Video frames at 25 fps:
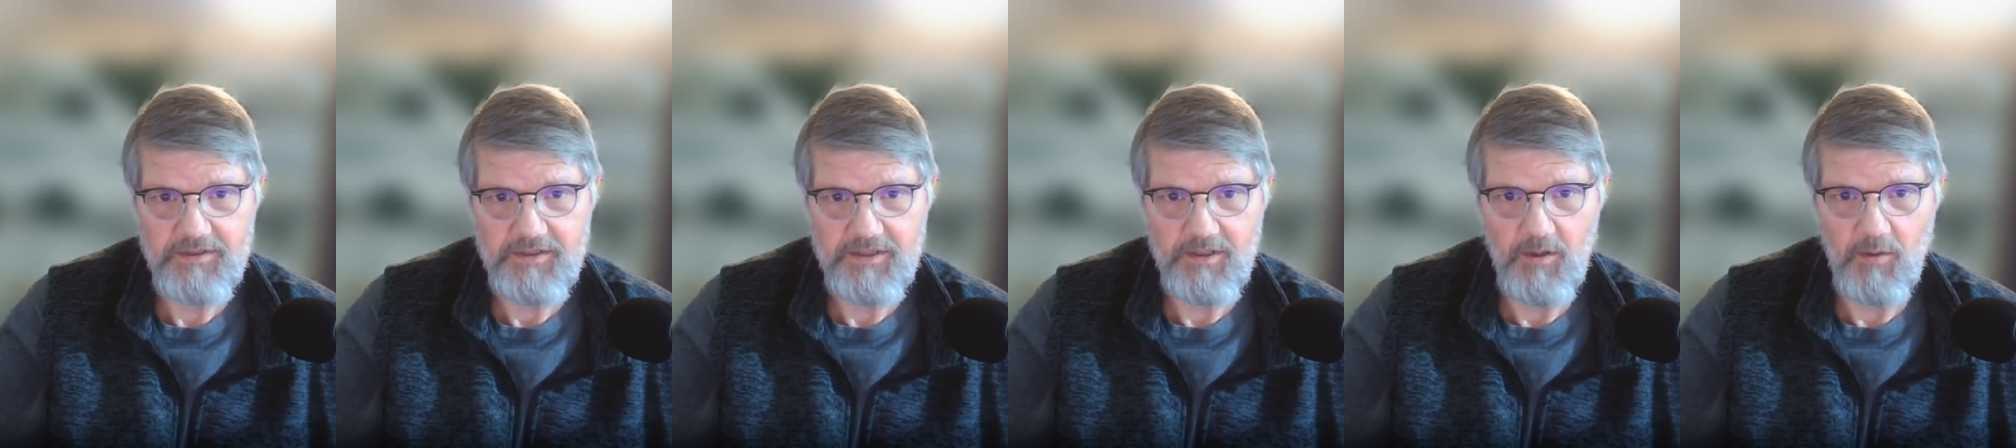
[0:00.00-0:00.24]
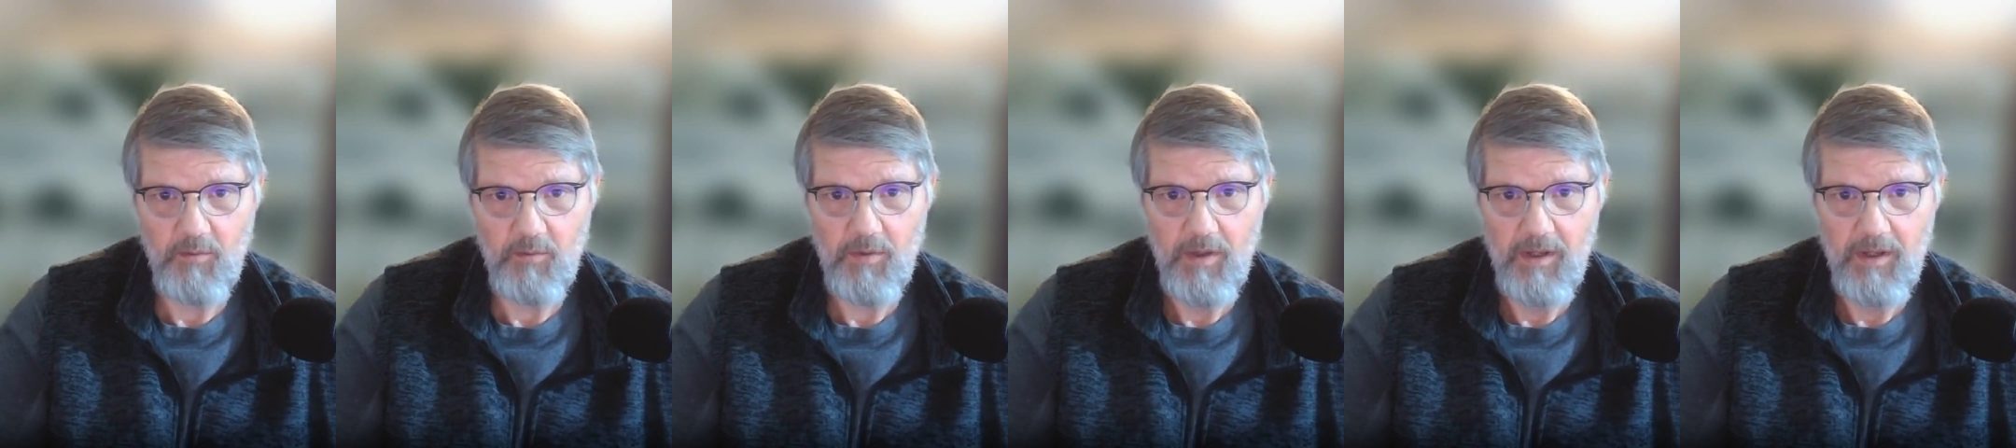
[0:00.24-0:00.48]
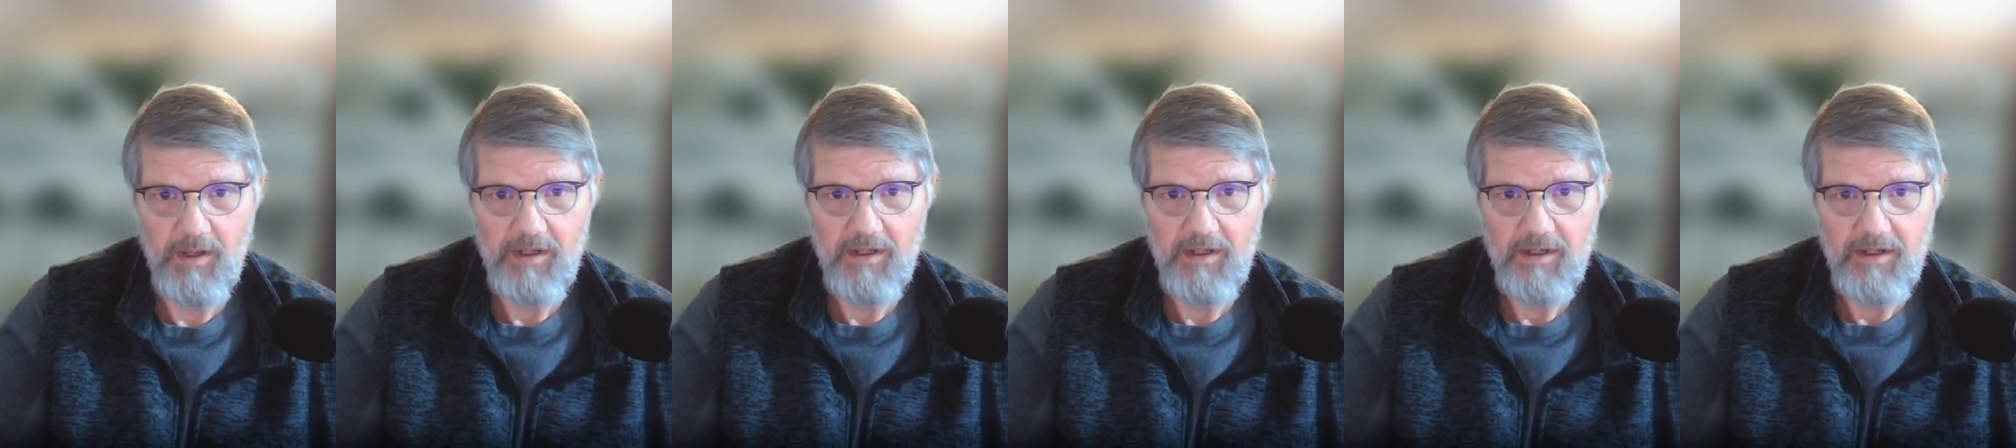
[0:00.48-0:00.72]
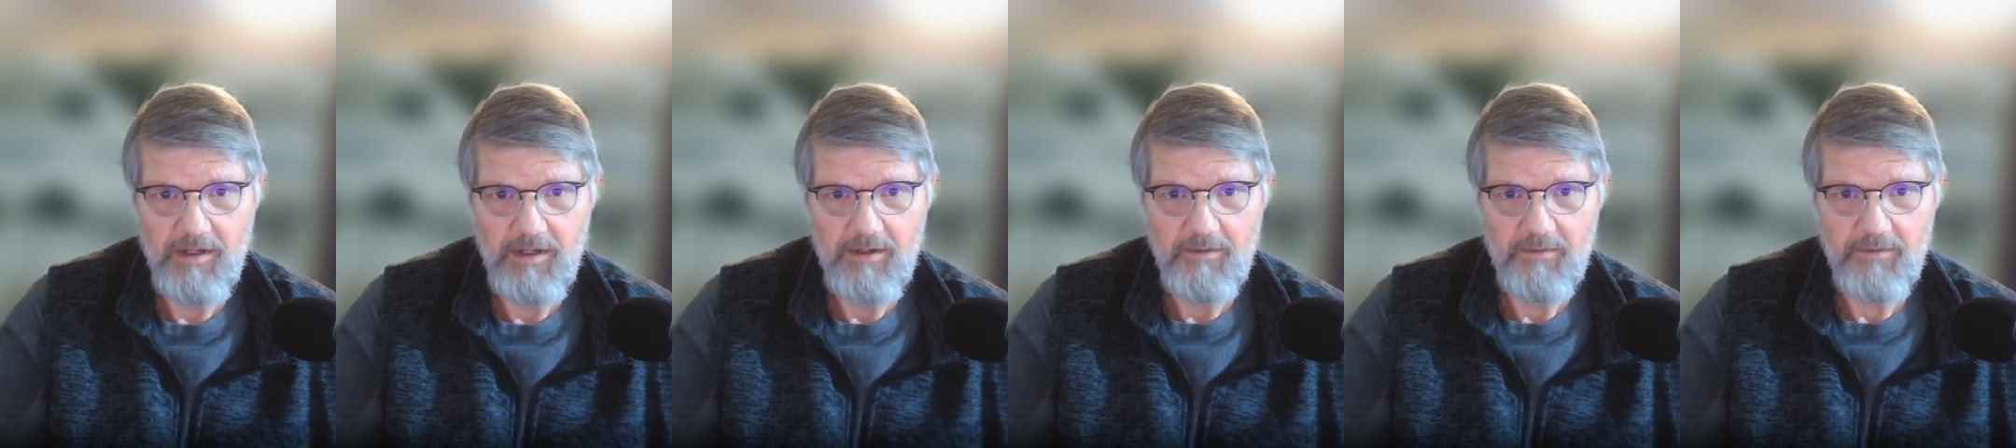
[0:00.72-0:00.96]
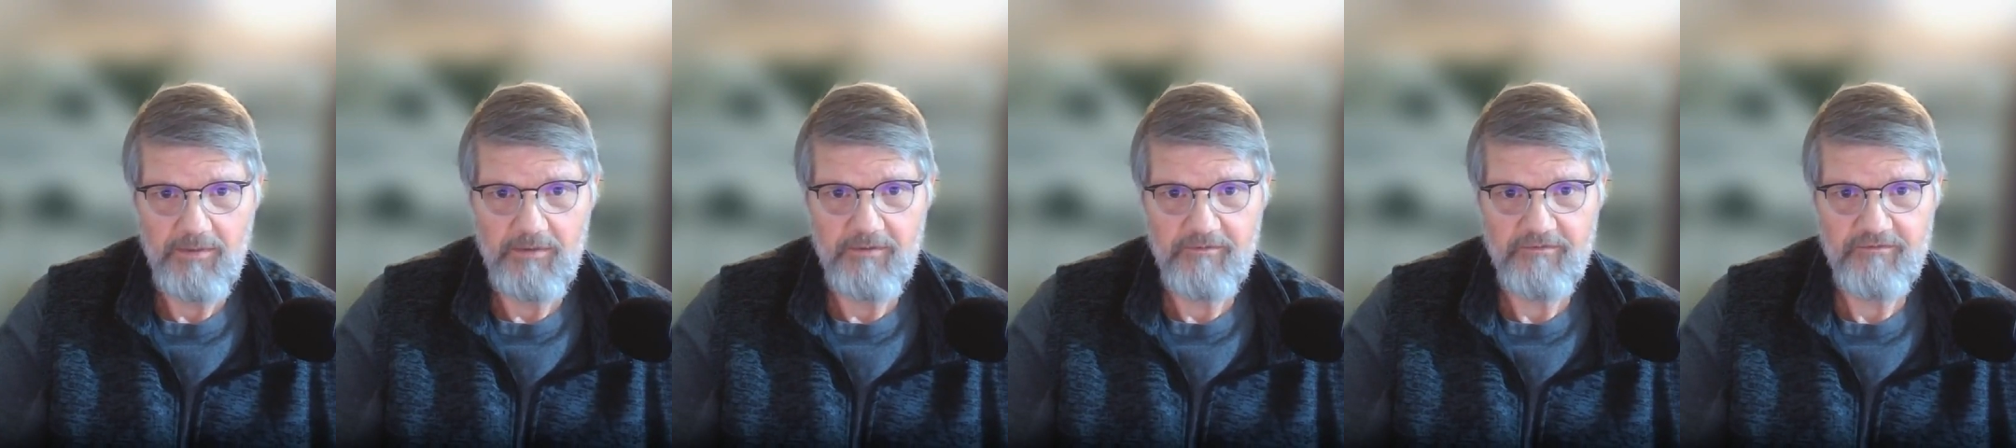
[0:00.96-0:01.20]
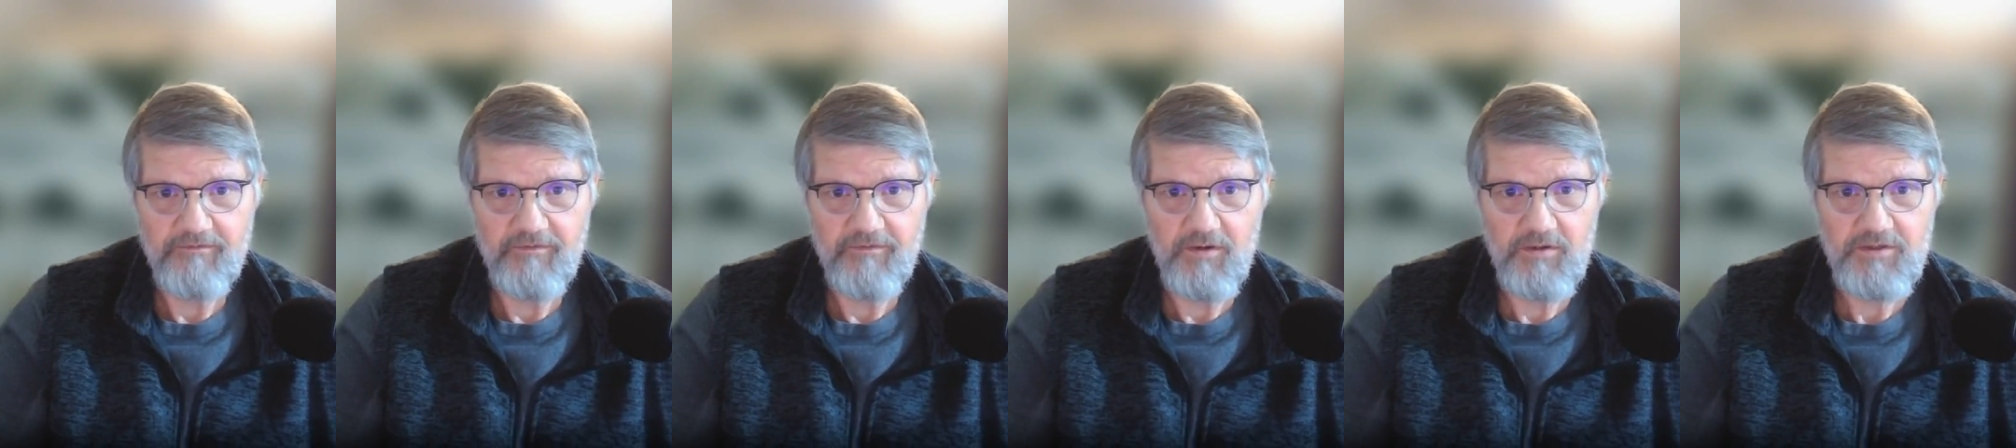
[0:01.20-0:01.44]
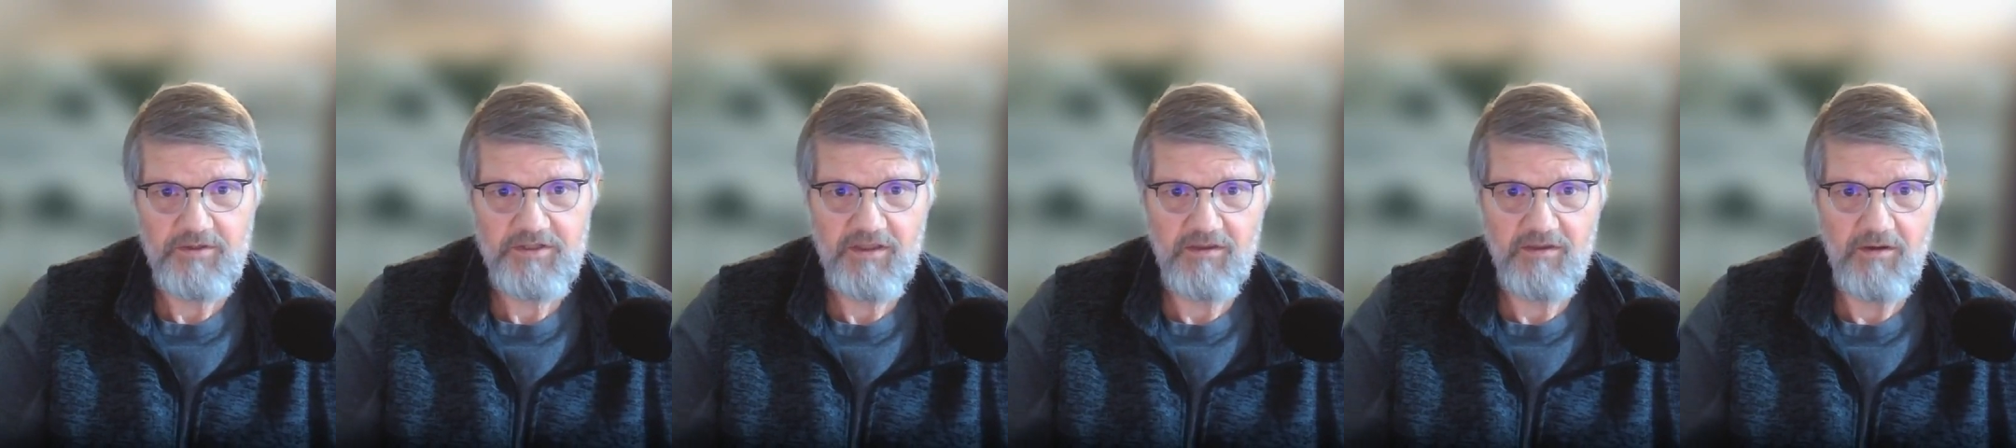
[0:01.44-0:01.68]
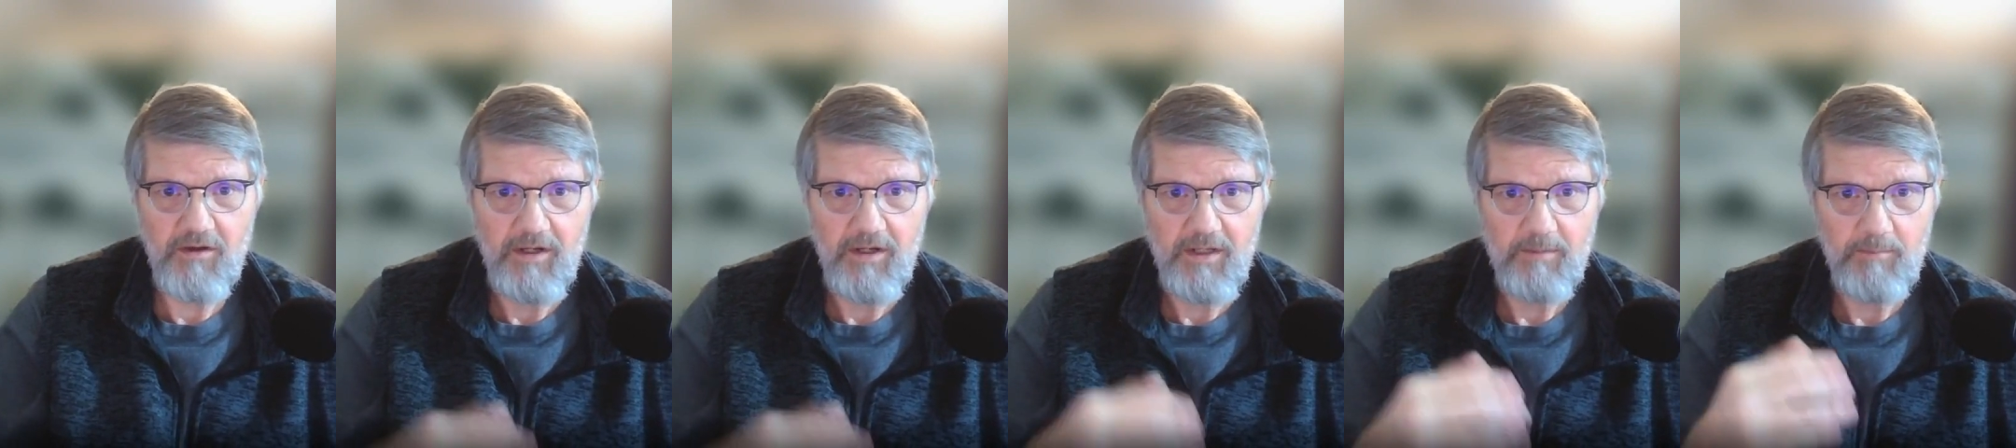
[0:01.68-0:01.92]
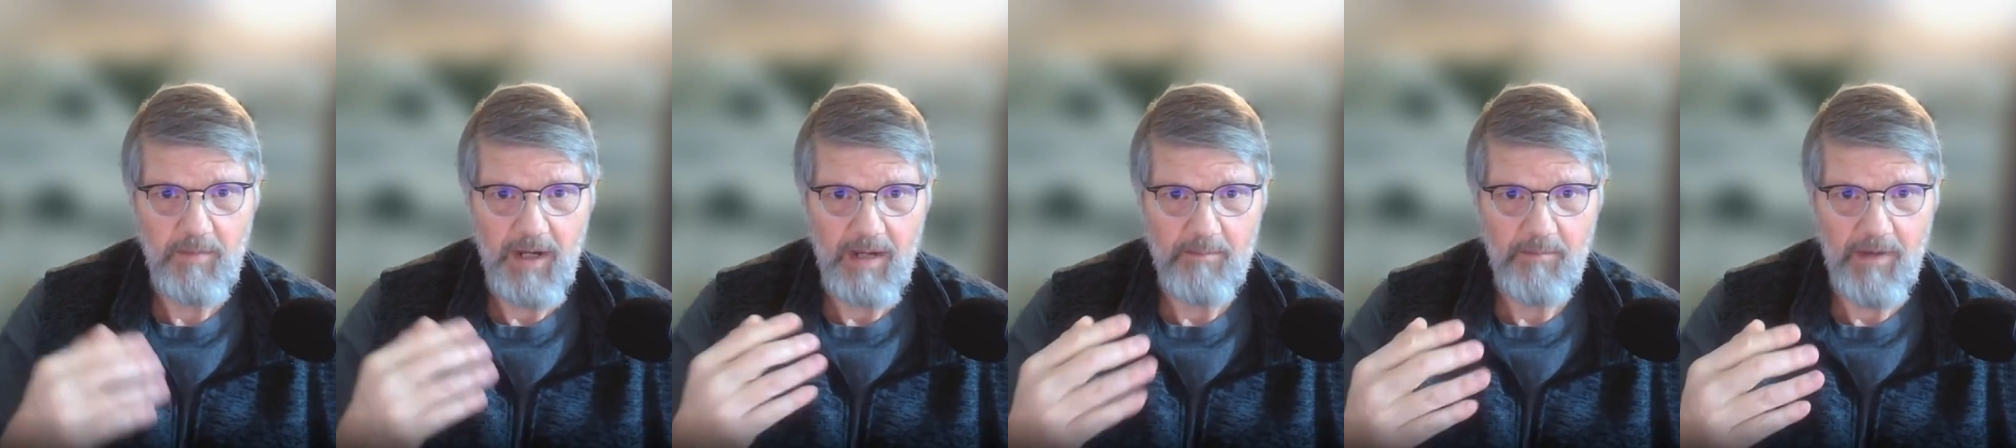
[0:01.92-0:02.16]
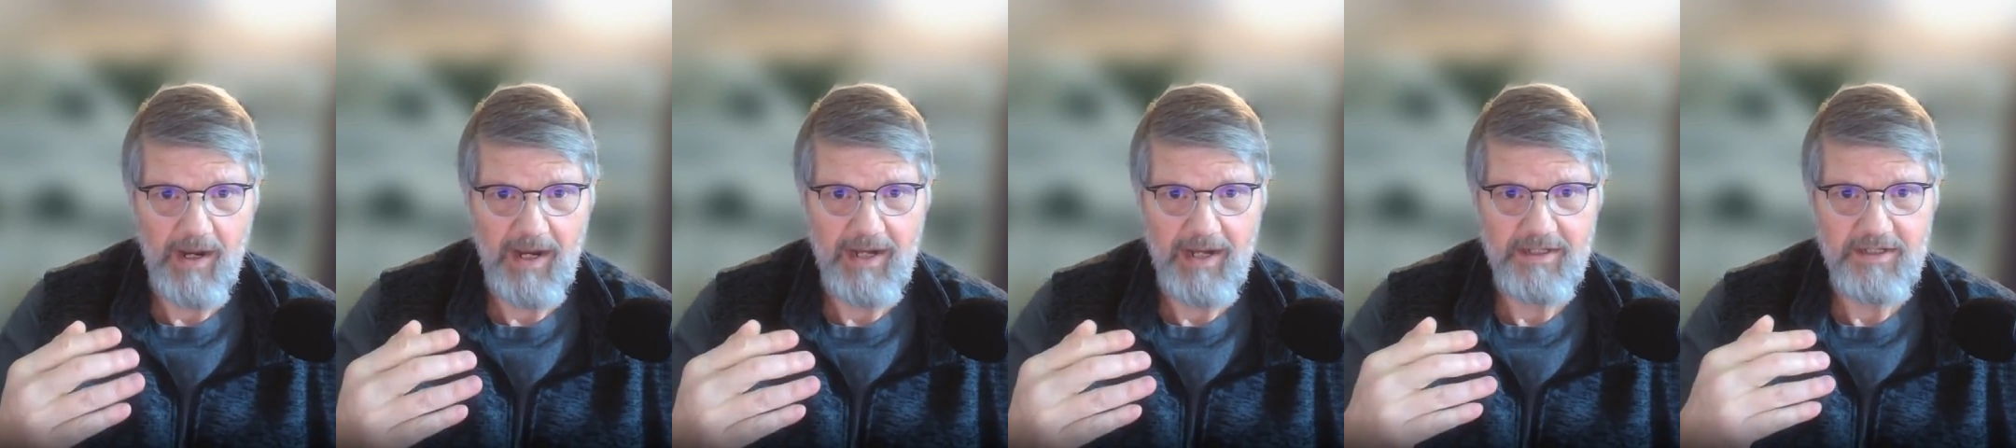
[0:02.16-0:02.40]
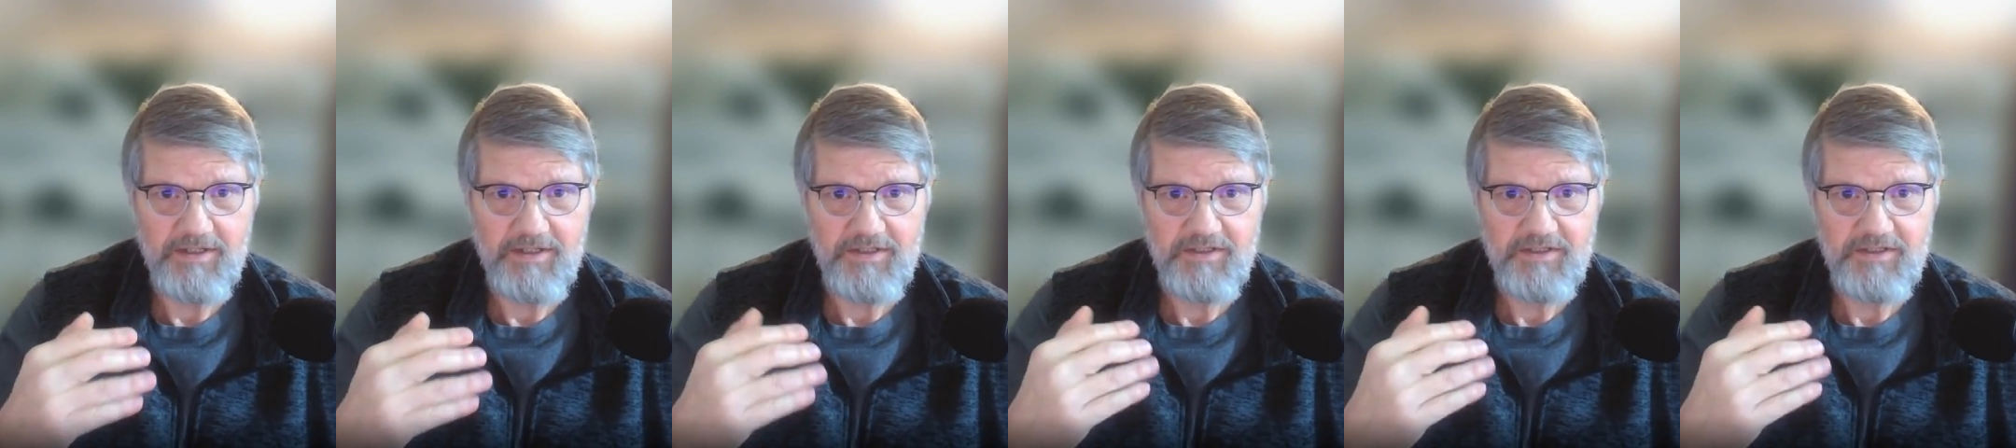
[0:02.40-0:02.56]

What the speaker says: So the first thought in my mind is